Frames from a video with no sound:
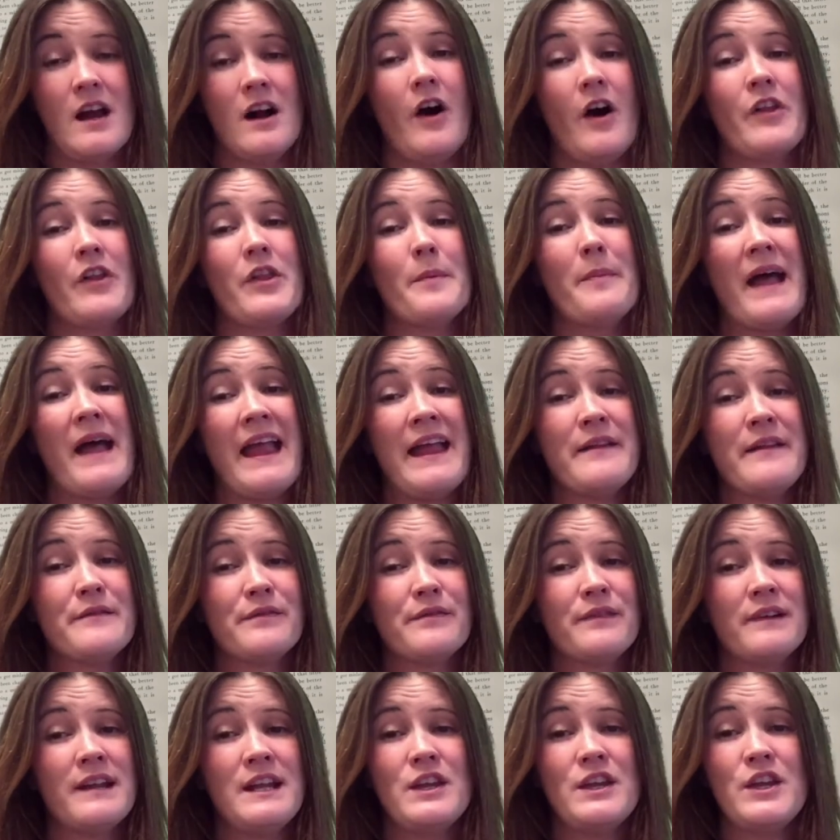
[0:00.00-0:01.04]
on the
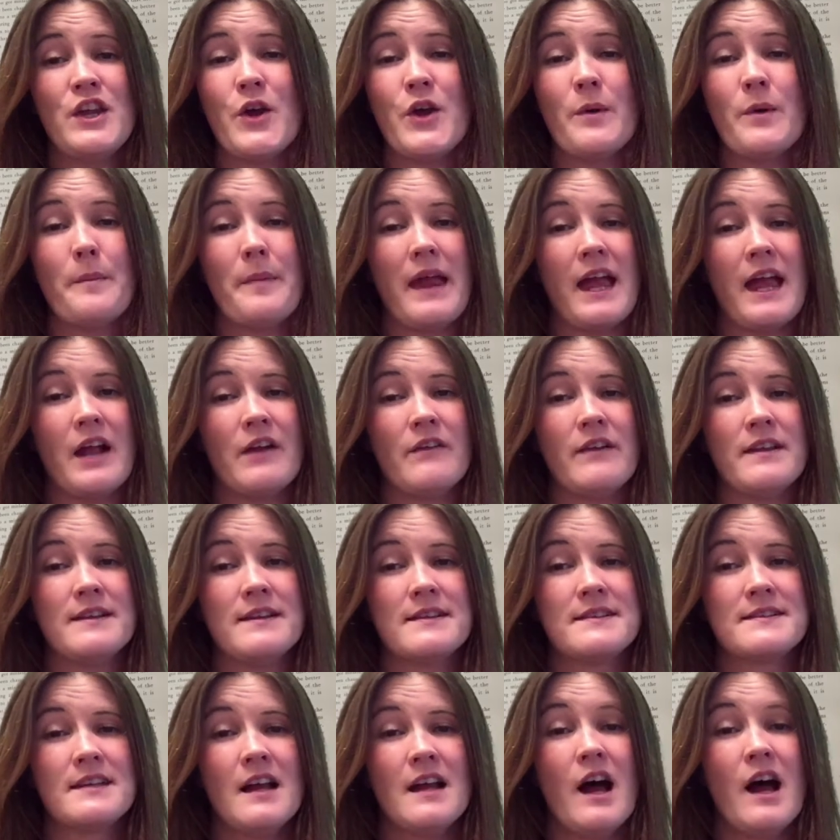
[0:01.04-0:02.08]
painfully new
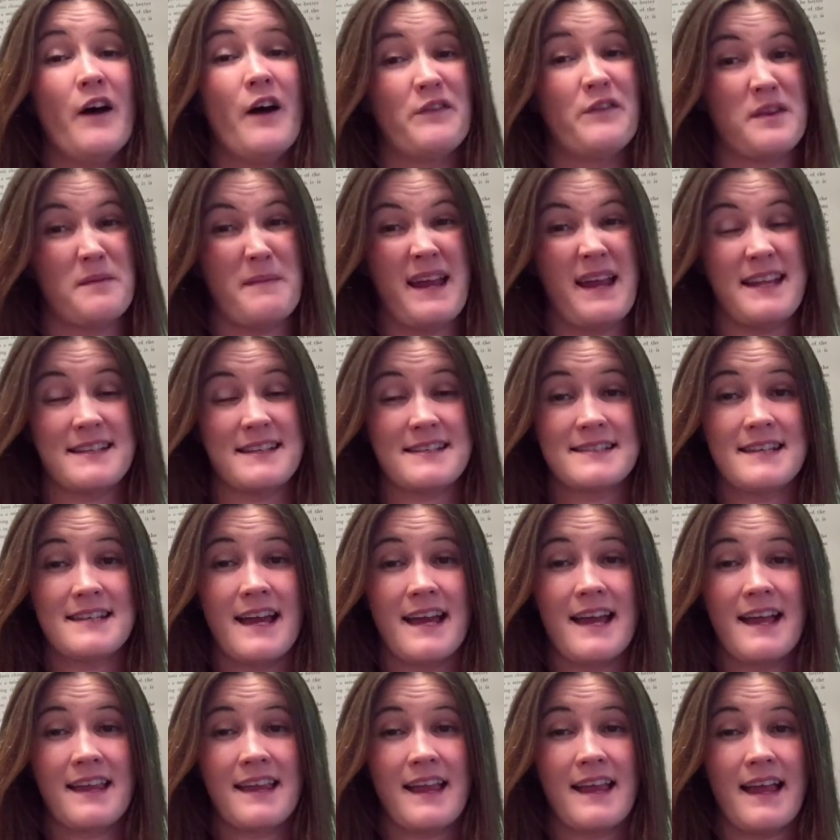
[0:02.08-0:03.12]
appearance of the main
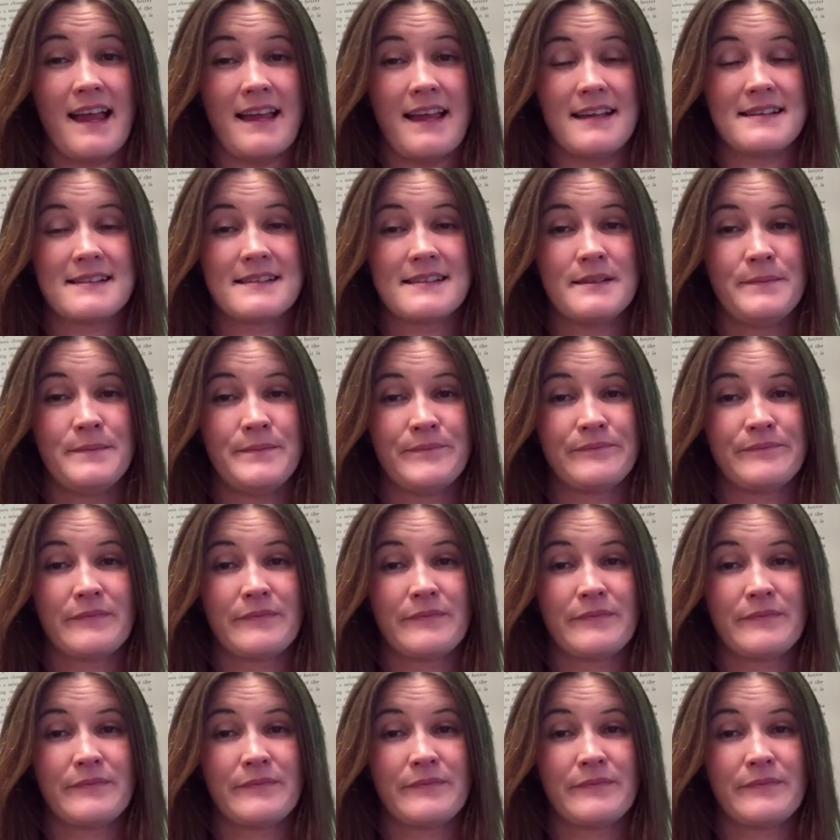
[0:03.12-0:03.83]
staircase.